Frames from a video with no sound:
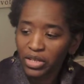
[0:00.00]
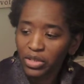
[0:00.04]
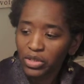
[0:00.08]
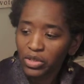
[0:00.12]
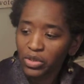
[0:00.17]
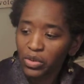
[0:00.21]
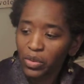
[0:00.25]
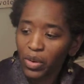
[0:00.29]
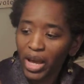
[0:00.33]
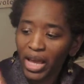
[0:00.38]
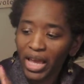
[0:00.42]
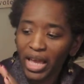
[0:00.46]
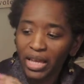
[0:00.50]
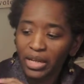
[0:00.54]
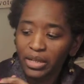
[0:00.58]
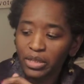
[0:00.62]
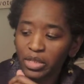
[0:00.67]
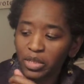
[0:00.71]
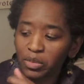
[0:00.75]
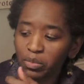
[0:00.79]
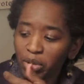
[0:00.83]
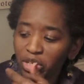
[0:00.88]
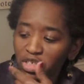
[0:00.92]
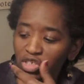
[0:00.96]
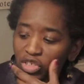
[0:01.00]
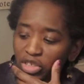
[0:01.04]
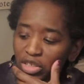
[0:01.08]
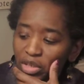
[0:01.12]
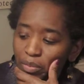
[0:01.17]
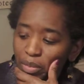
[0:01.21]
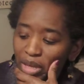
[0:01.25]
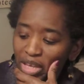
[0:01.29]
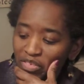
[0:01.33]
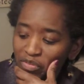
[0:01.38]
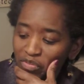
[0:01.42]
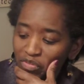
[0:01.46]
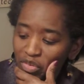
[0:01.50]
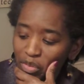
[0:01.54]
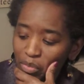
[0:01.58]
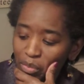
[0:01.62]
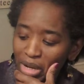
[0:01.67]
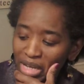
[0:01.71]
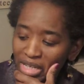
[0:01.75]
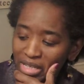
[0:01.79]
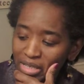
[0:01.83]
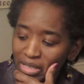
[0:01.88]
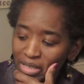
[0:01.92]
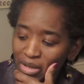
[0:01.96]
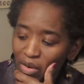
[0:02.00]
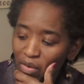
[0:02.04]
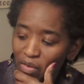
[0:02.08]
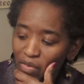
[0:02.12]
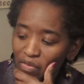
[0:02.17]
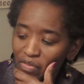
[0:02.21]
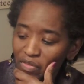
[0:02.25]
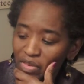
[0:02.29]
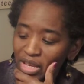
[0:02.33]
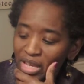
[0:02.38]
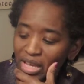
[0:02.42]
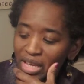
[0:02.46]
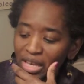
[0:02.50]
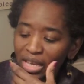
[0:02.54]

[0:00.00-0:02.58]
So I had it specially made for myself.